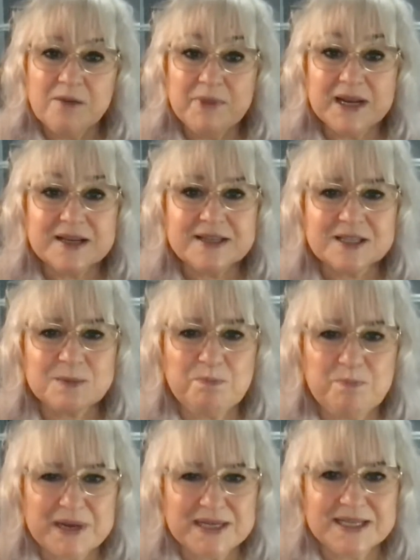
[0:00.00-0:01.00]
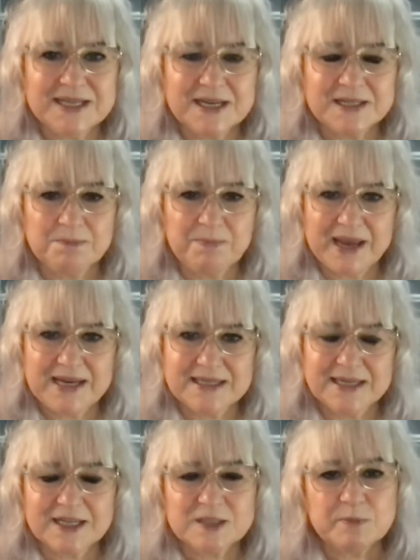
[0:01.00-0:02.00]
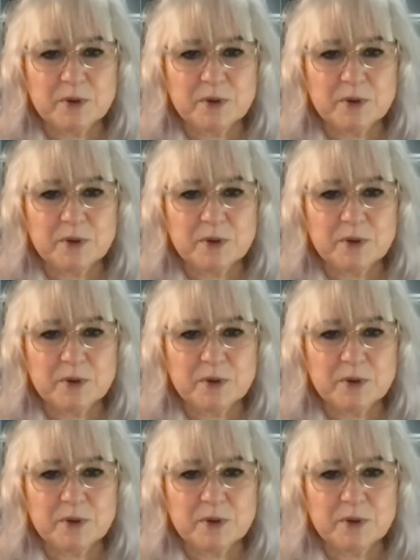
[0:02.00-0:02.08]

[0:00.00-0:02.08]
because it's business basics,